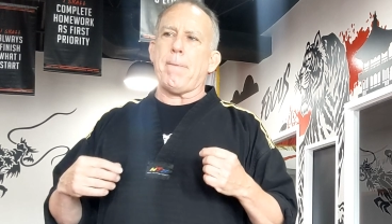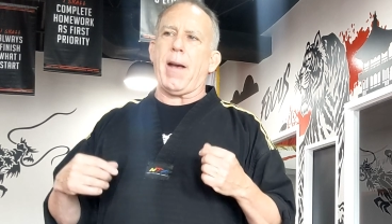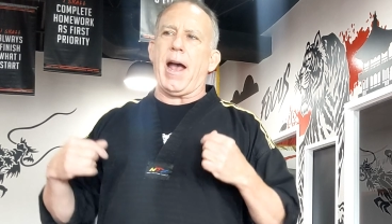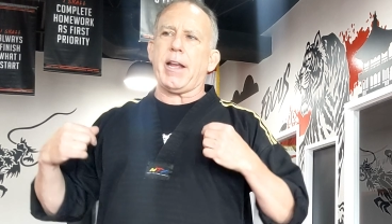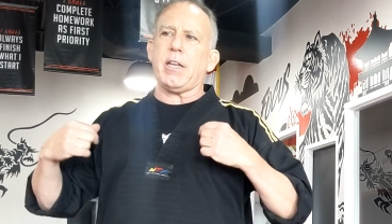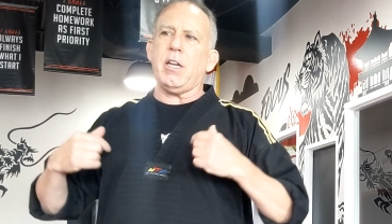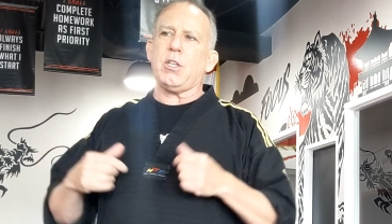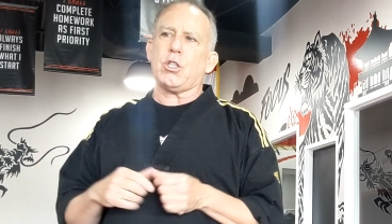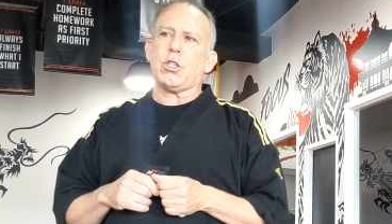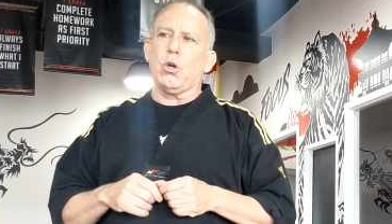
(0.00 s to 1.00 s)
back,
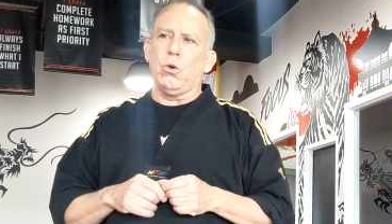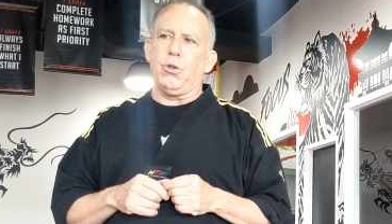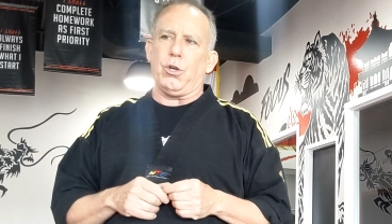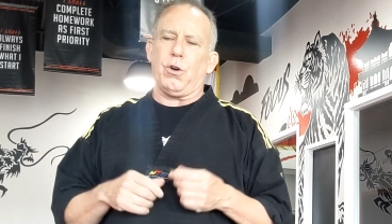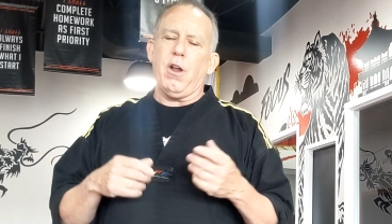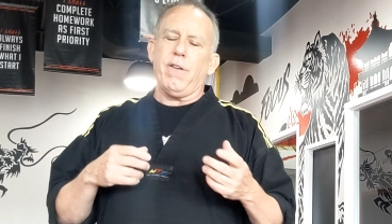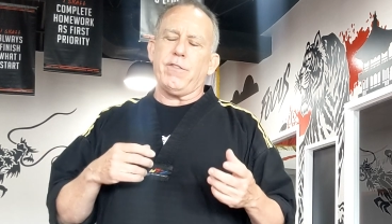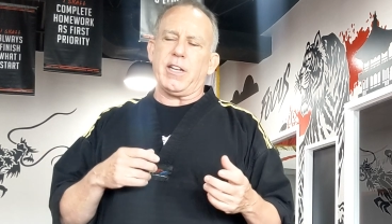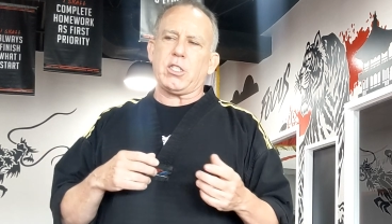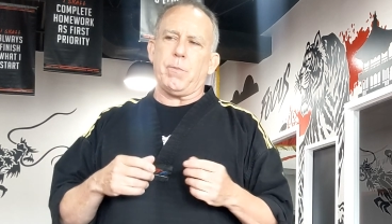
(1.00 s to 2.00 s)
and shoulder
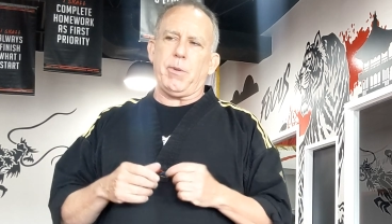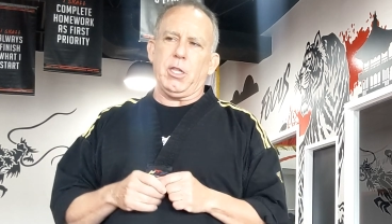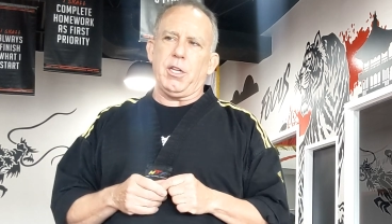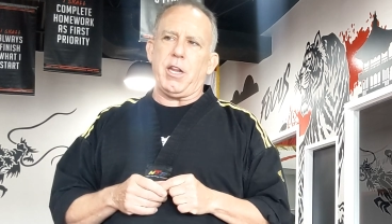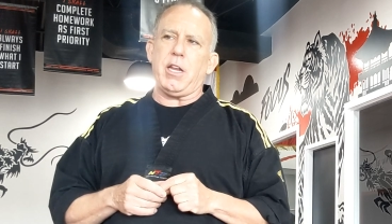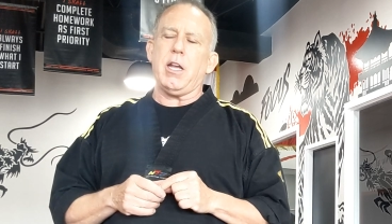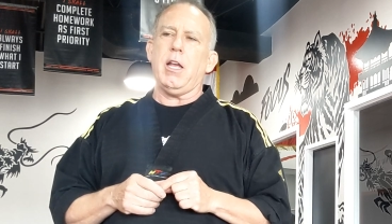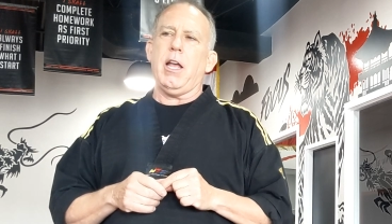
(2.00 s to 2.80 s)
flexibility